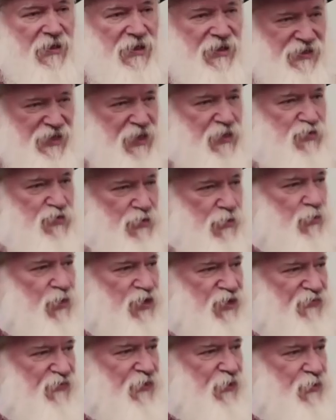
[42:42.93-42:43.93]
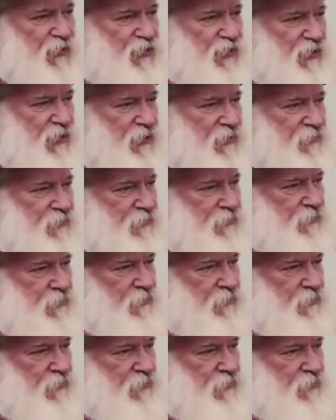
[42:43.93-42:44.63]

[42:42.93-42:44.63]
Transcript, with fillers: is a Jewish future.